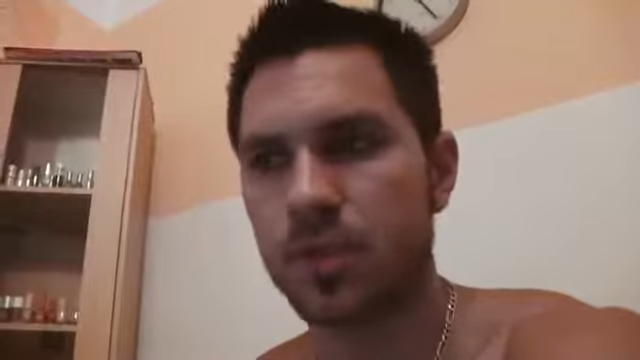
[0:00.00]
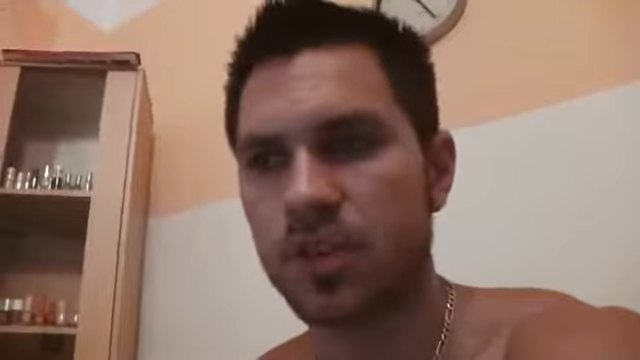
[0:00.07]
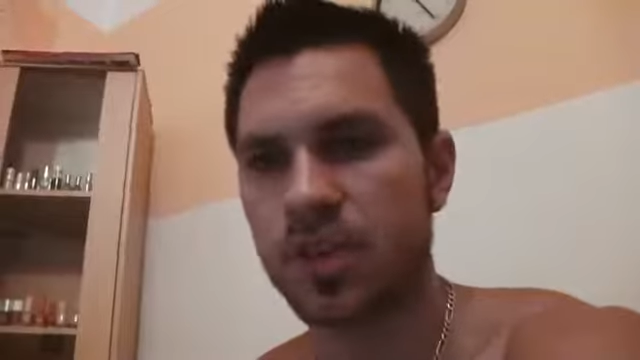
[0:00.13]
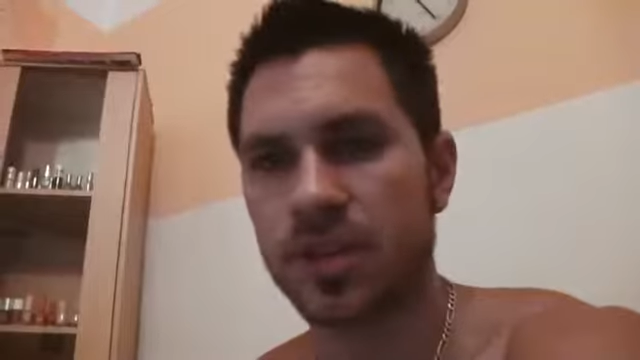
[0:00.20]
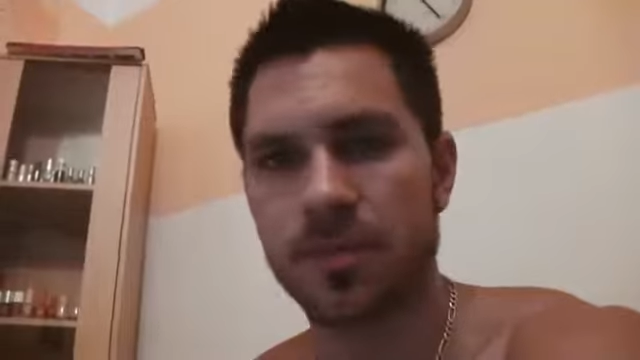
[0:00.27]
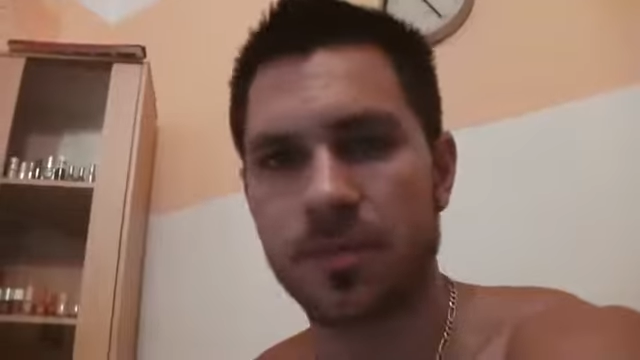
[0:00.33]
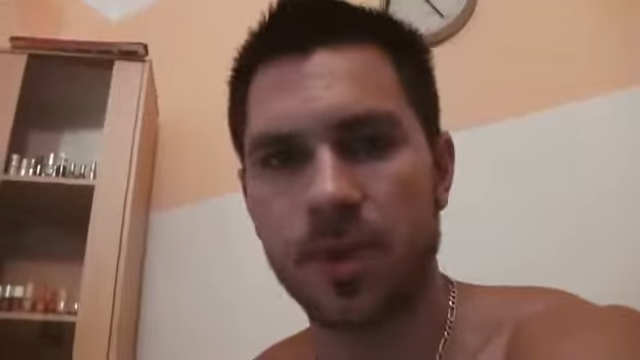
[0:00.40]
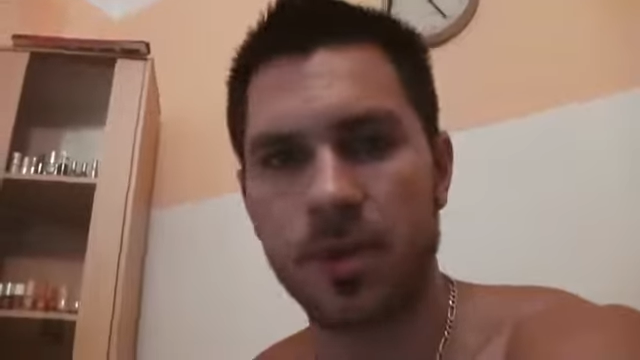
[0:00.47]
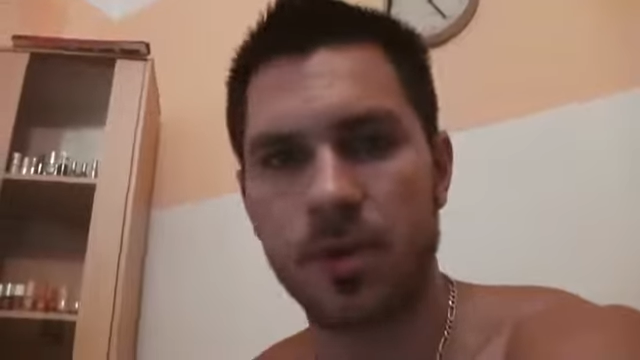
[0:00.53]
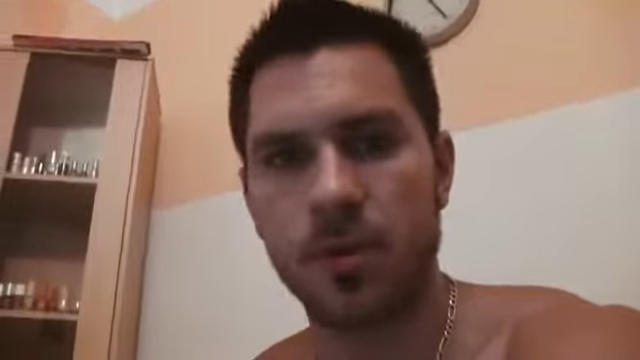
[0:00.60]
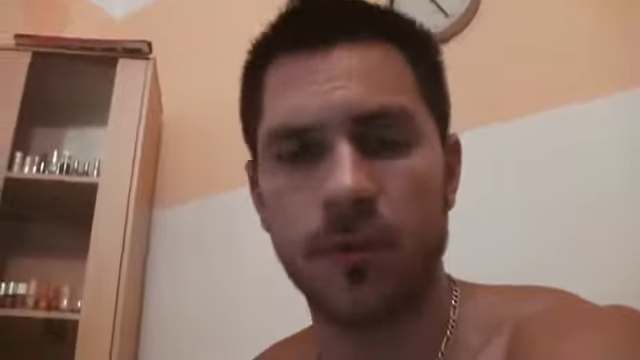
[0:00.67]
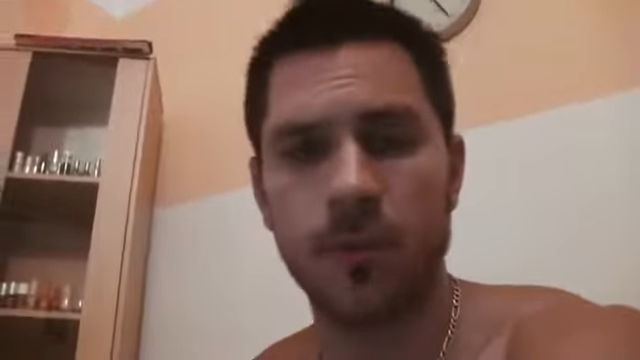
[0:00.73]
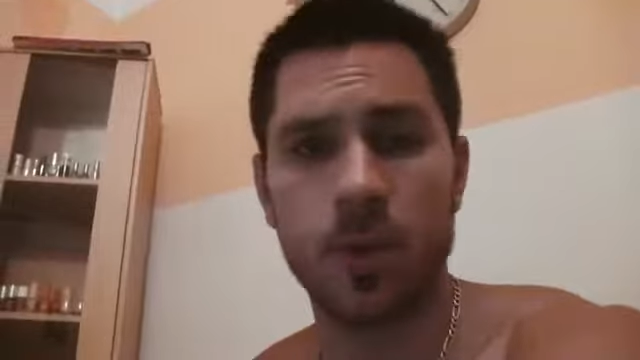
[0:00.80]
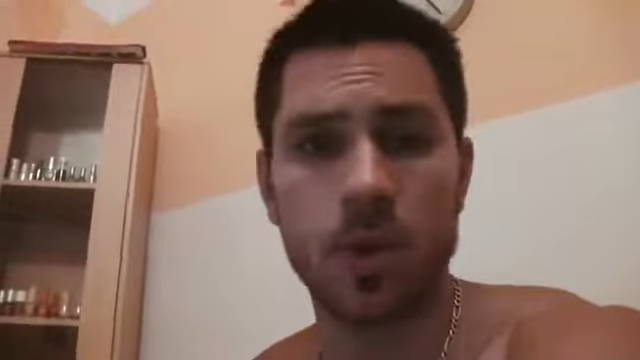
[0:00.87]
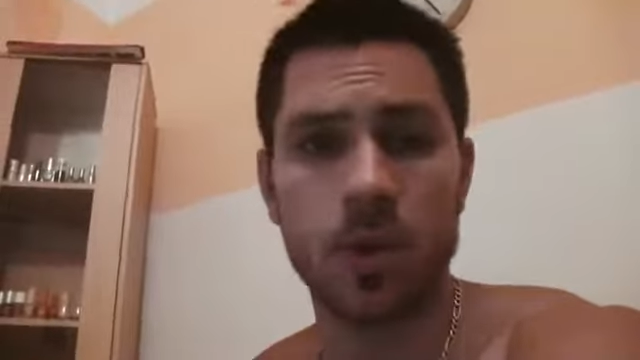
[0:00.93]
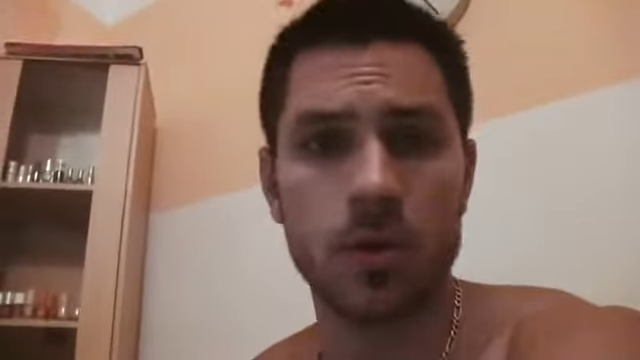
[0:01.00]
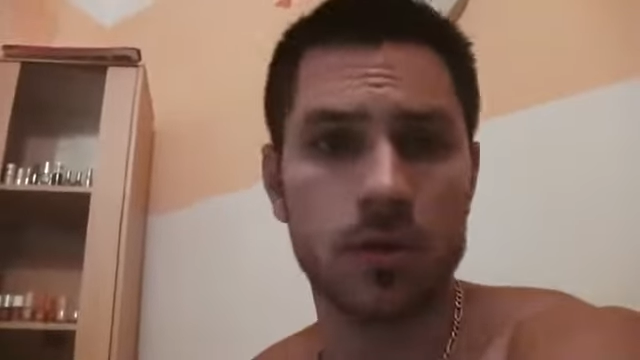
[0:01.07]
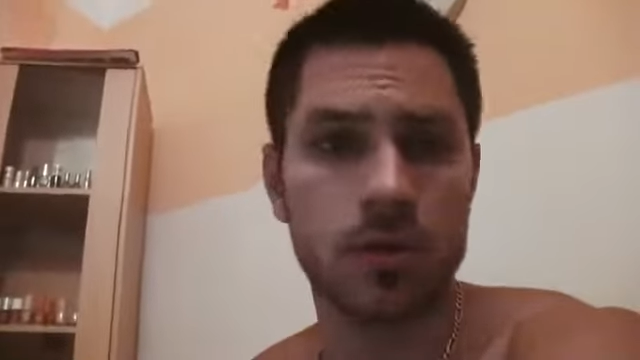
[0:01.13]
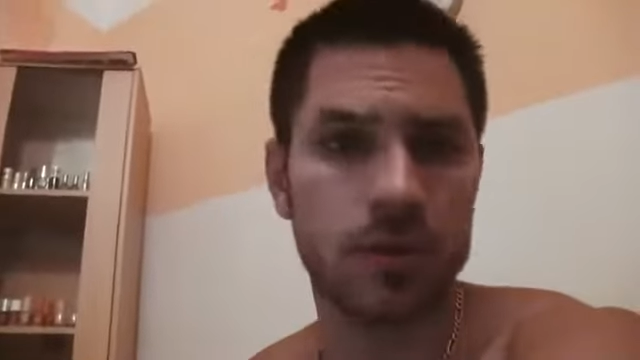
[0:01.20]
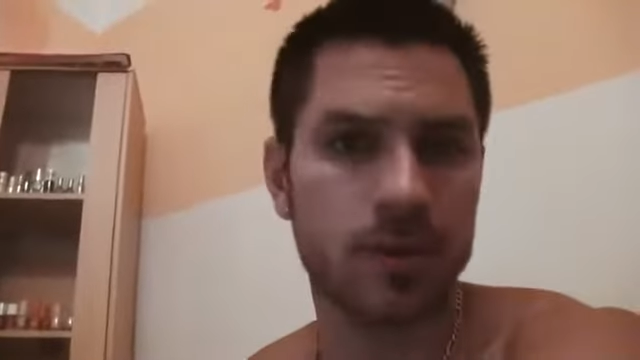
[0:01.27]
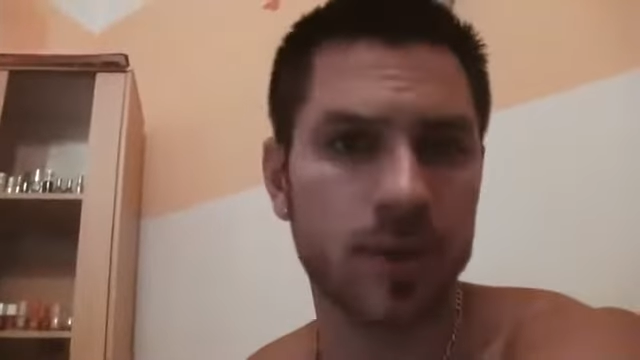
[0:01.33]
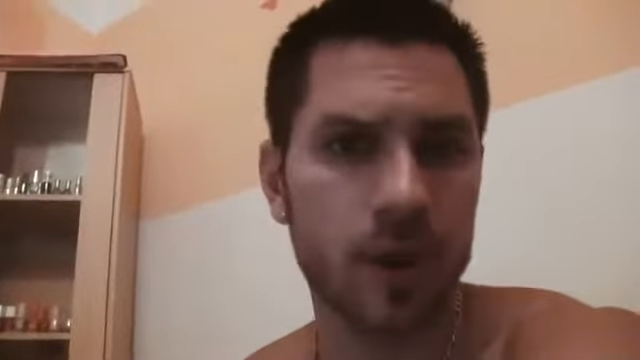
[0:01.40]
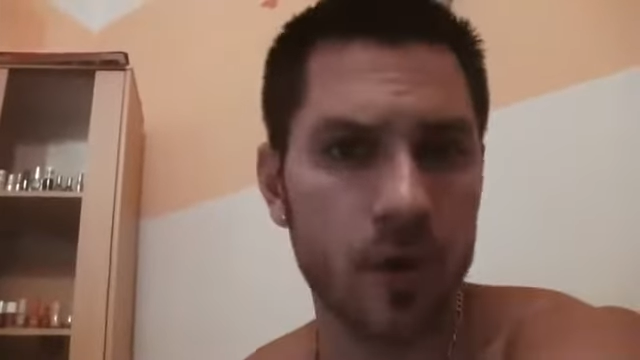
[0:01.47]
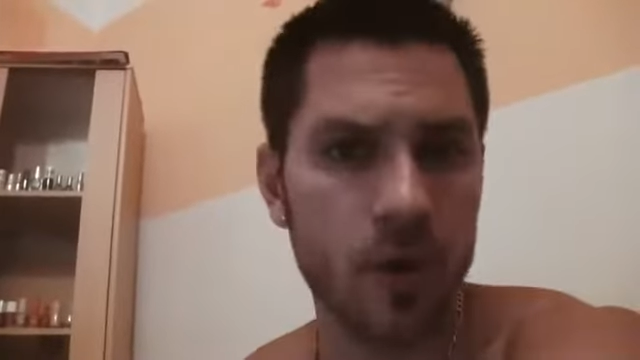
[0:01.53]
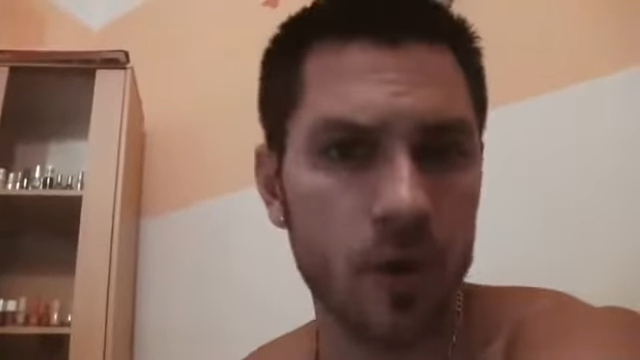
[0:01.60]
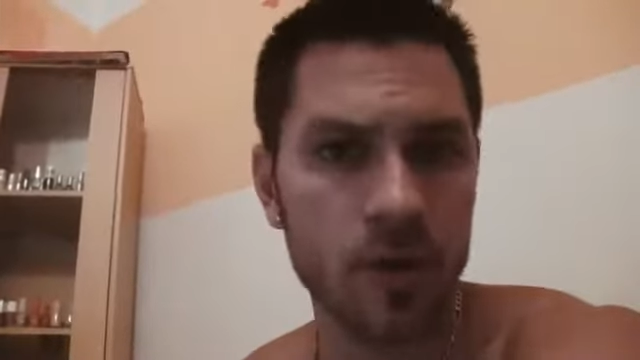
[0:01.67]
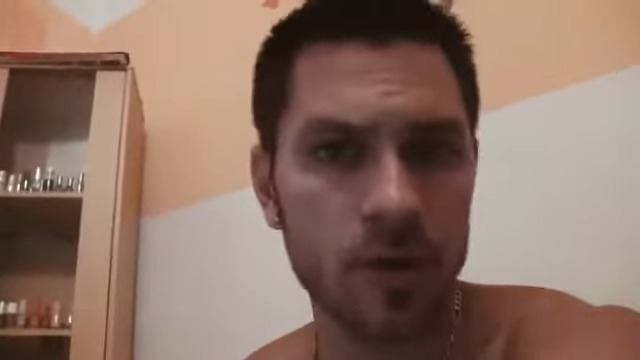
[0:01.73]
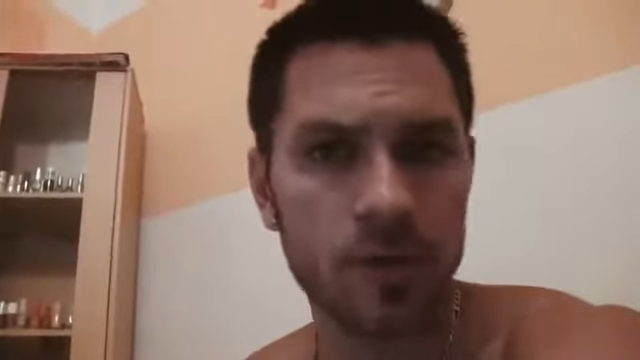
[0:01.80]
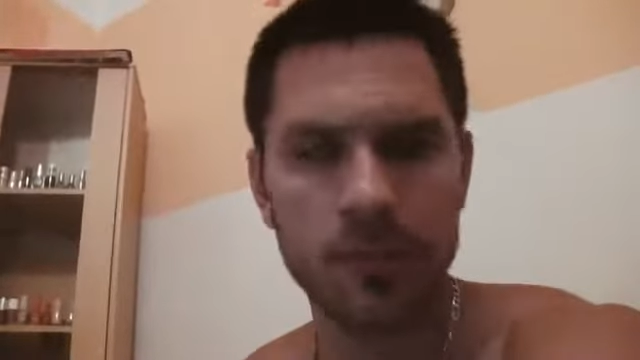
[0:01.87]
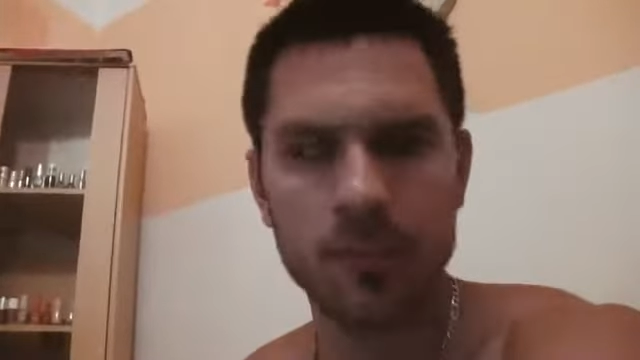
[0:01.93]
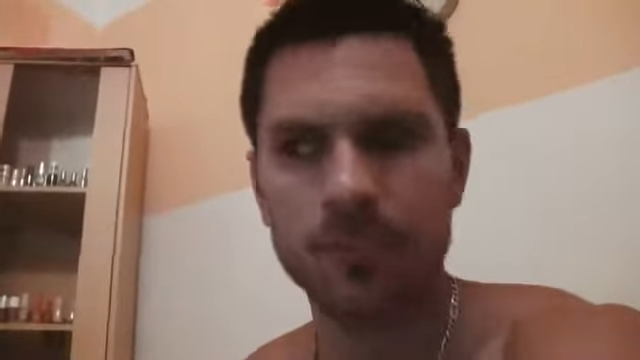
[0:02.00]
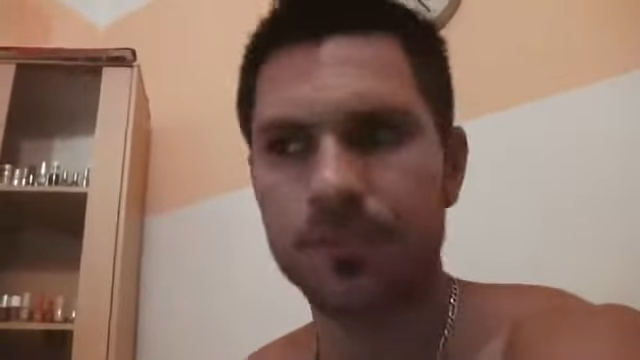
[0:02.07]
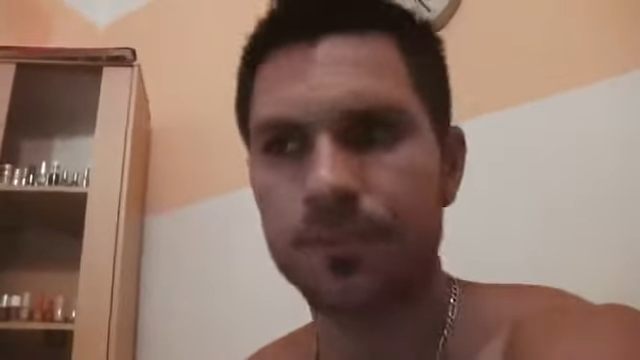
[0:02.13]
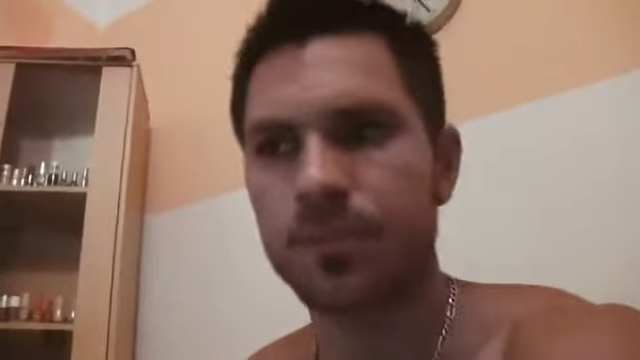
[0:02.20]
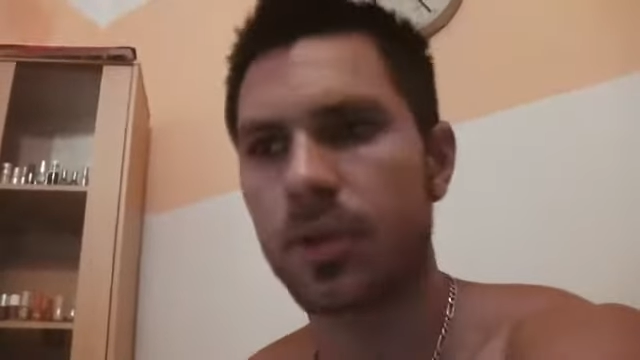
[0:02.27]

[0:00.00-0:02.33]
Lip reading: It just matters when you're on steroids.